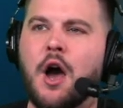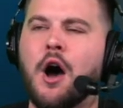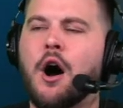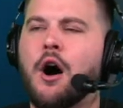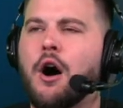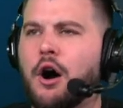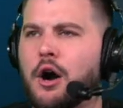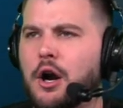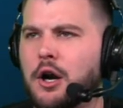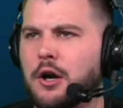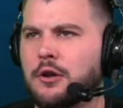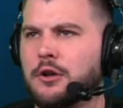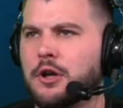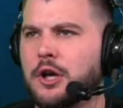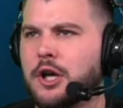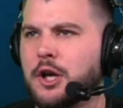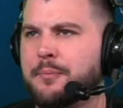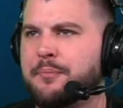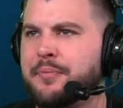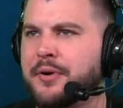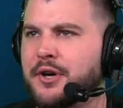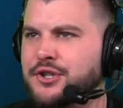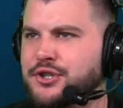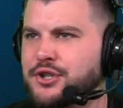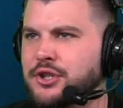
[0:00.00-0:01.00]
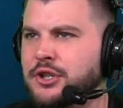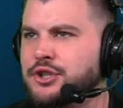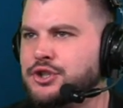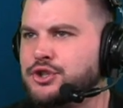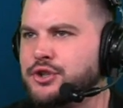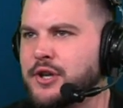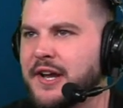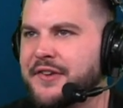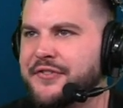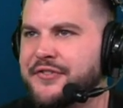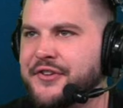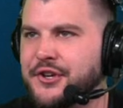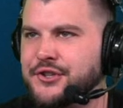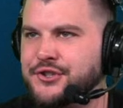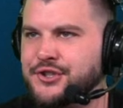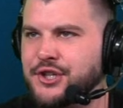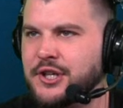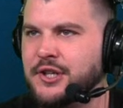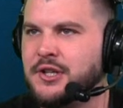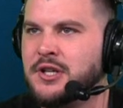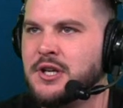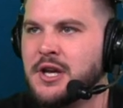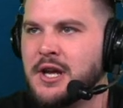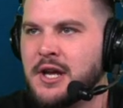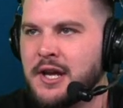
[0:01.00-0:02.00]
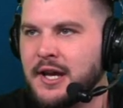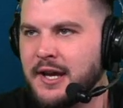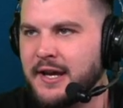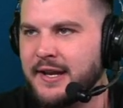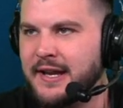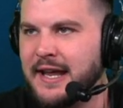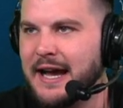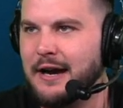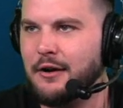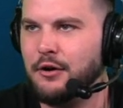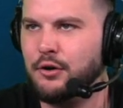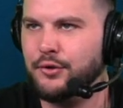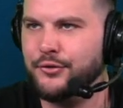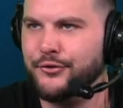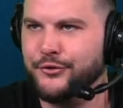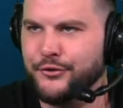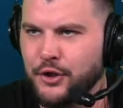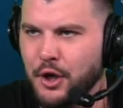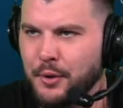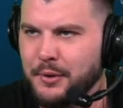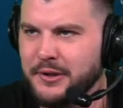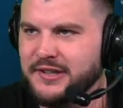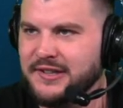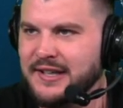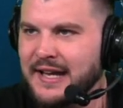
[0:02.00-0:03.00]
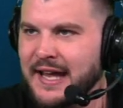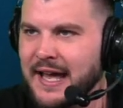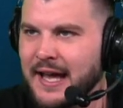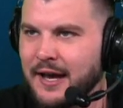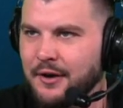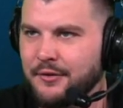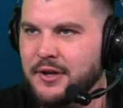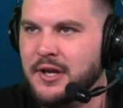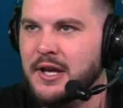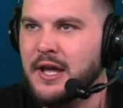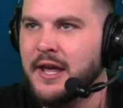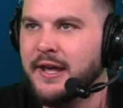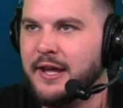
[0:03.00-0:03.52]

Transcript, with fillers: Hart looking to push it in transition, and now he'll slow it down.